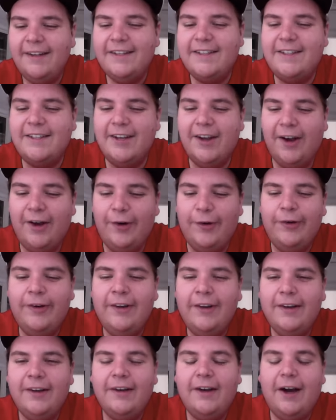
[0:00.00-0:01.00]
so,
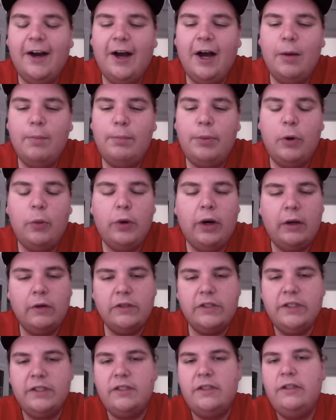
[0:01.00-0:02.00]
um, but when I
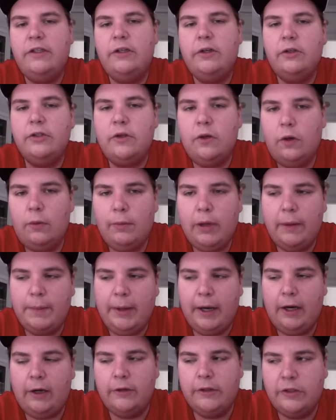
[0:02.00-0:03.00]
was 16 years old, my
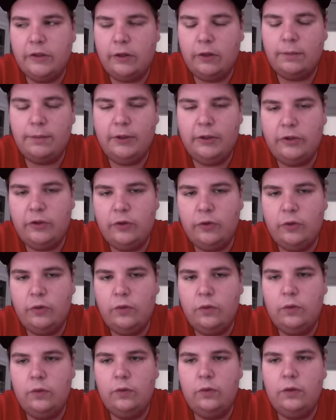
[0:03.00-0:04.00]
parents took me
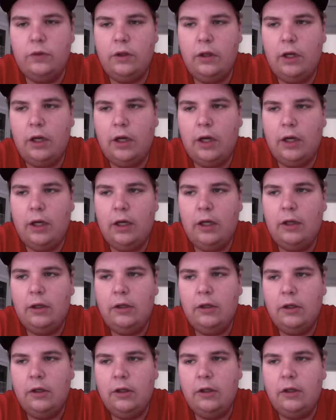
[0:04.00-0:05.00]
to, uh,
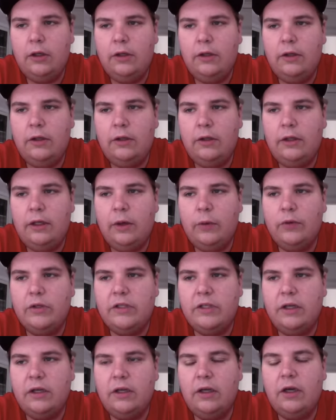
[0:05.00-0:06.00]
there
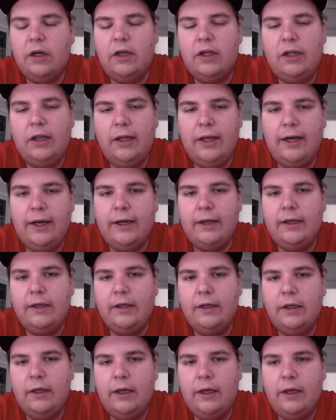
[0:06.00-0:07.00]
was a, a,
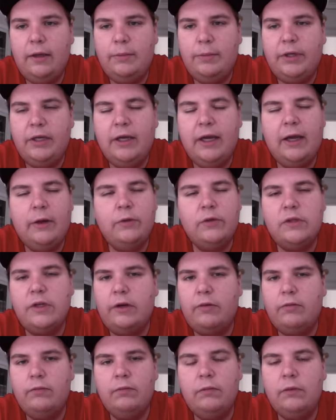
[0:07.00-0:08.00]
clinic in PA. It was
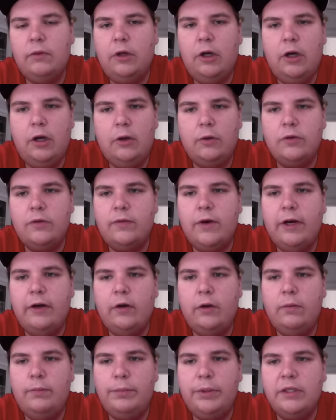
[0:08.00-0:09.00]
like, uh, it was right
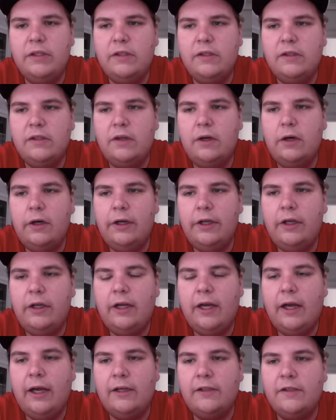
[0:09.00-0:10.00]
on Business 30
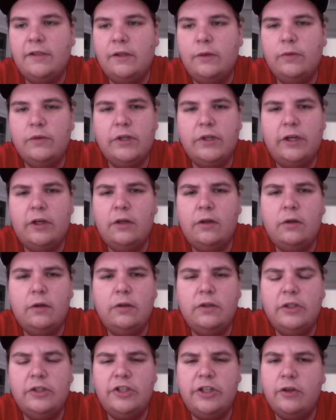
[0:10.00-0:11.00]
in Exton. It was like
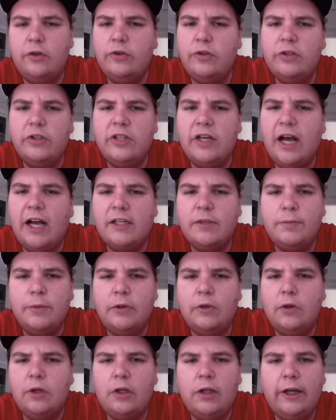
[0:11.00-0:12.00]
the Children's
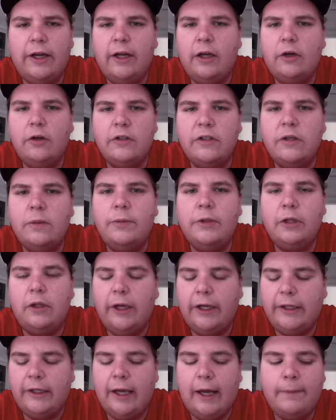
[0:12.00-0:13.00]
Hospital Clinic or something
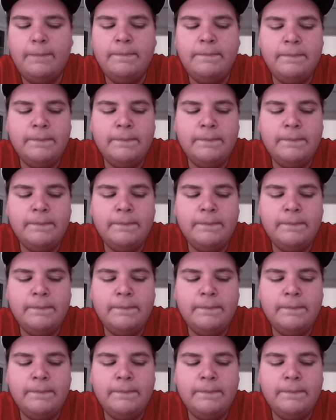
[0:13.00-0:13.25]
like that.